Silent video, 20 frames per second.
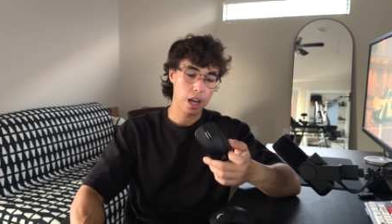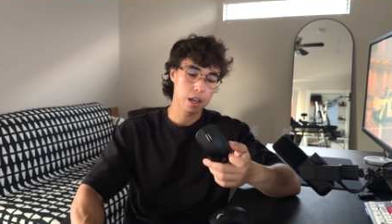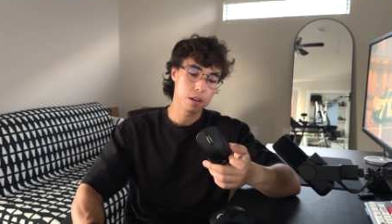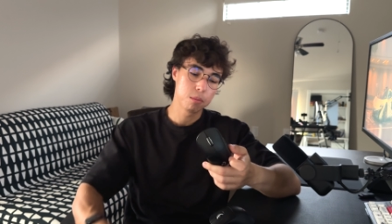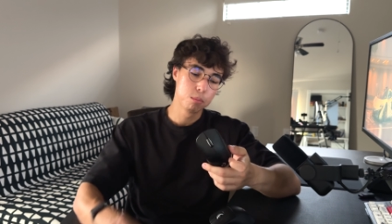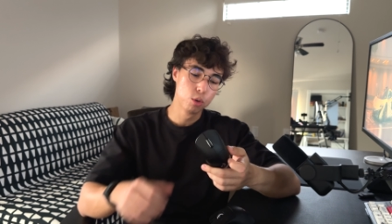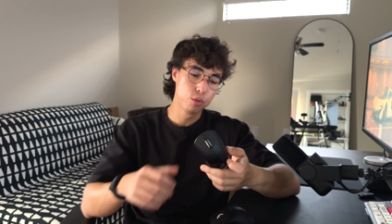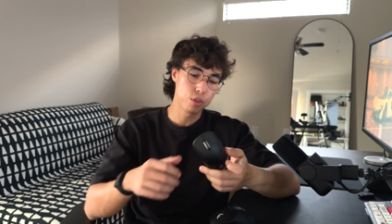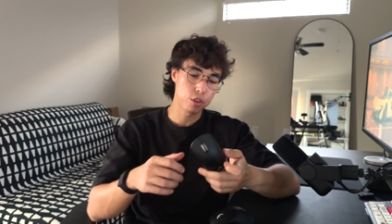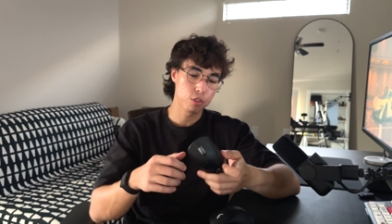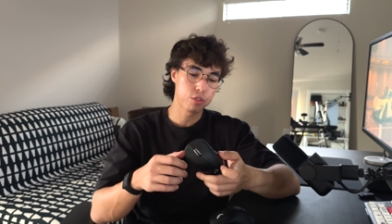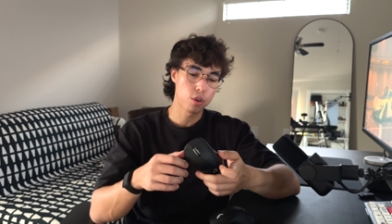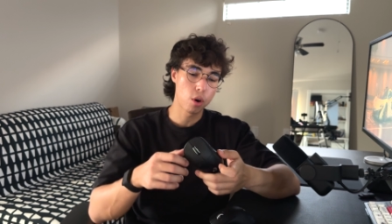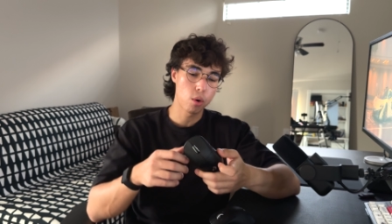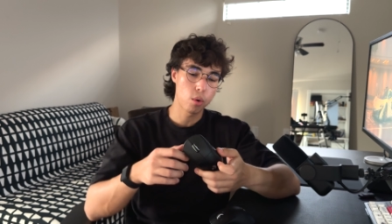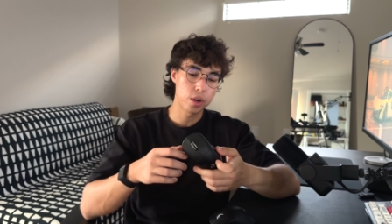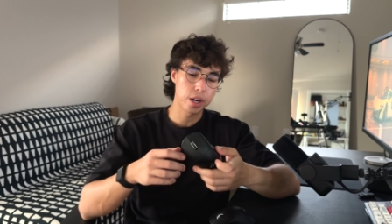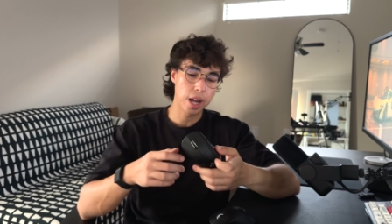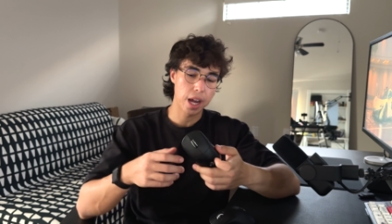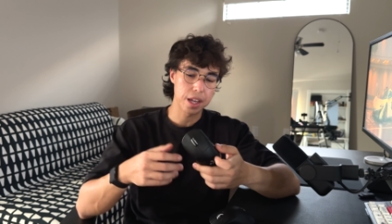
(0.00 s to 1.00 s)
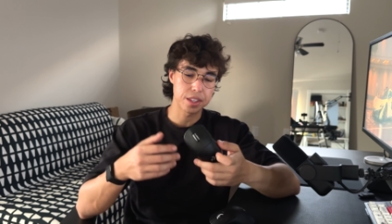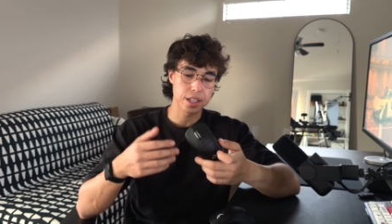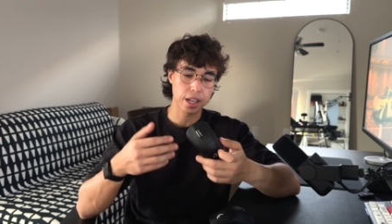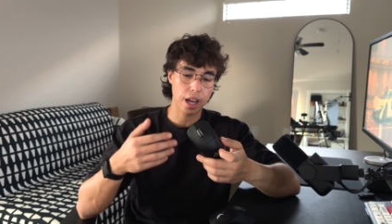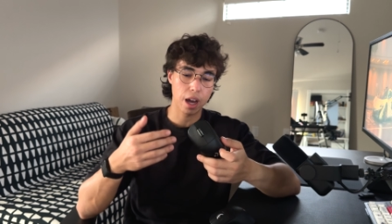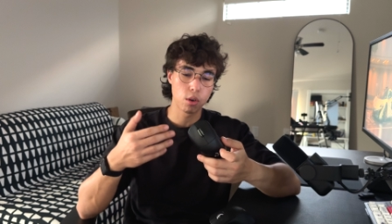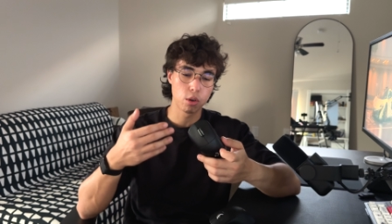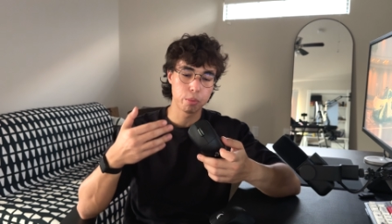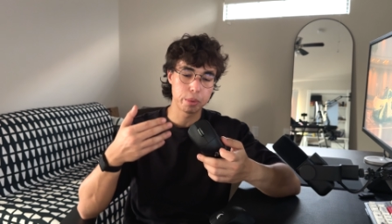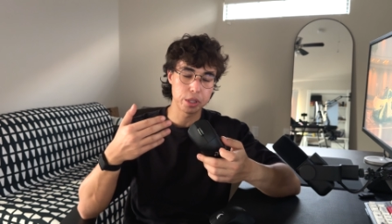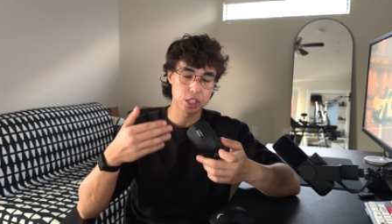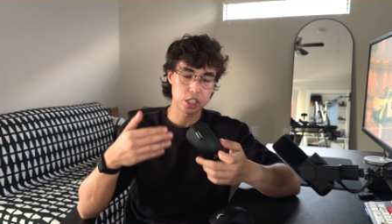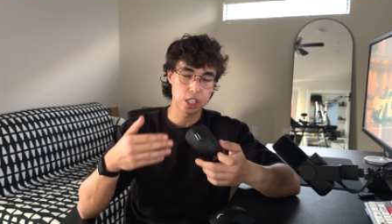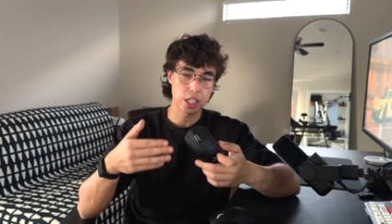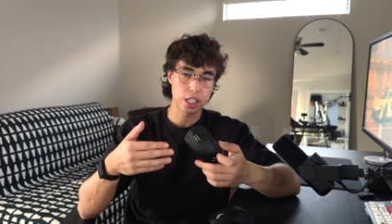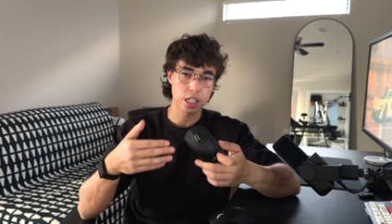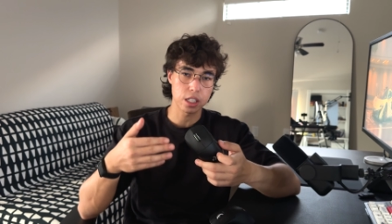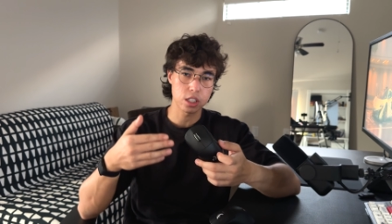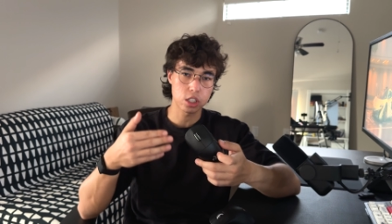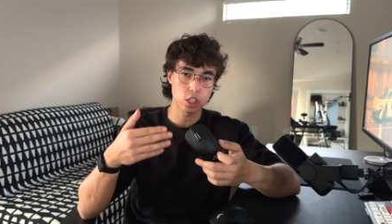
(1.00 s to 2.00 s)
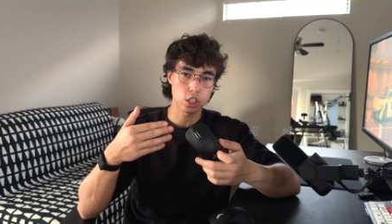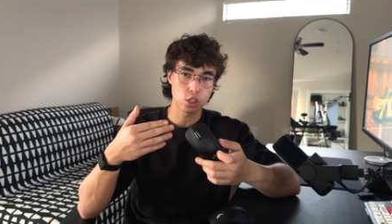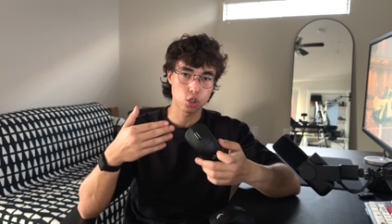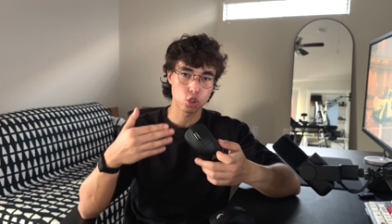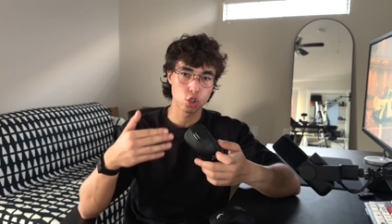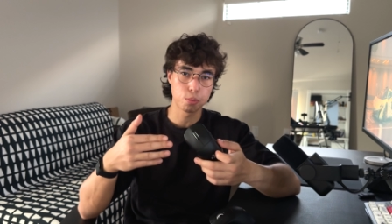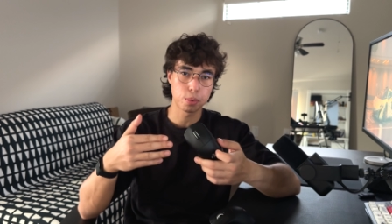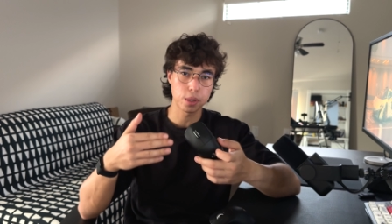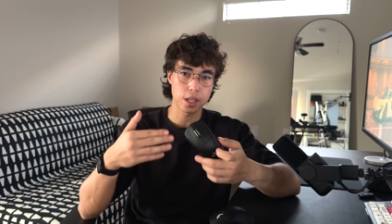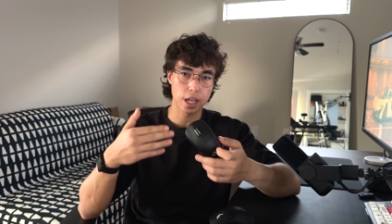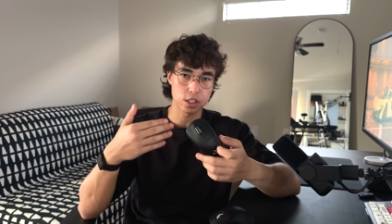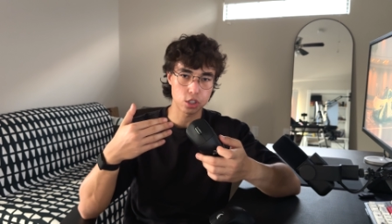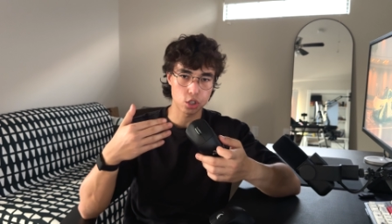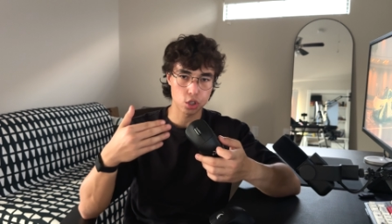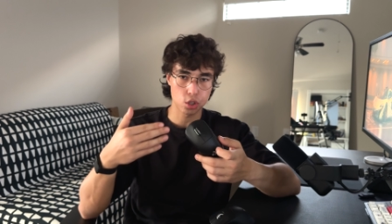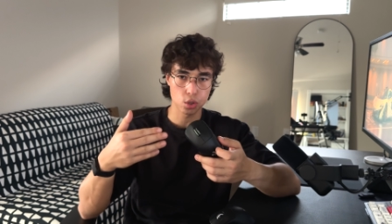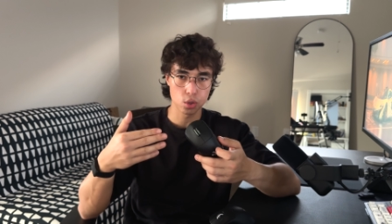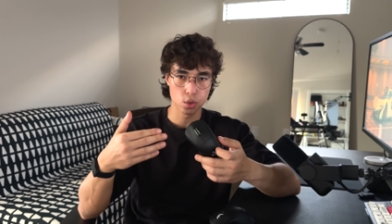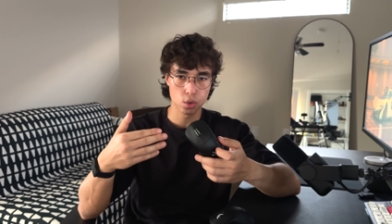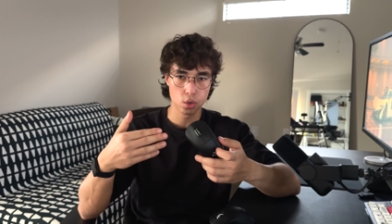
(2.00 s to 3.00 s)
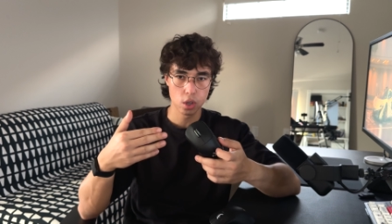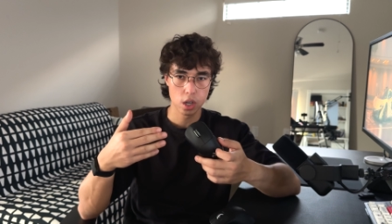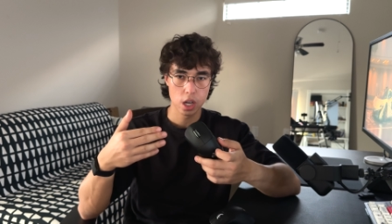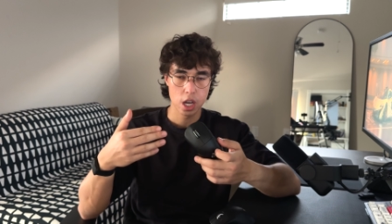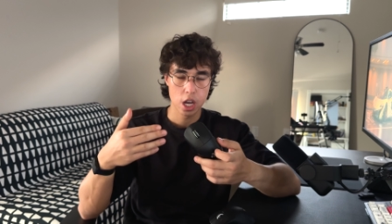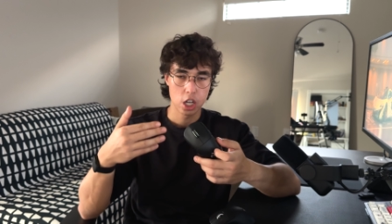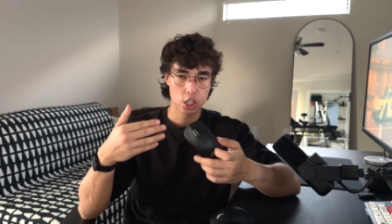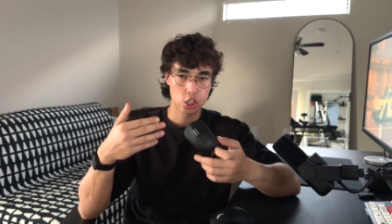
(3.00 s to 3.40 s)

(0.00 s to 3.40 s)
moving forward, I think I will be sticking to the Superlight 2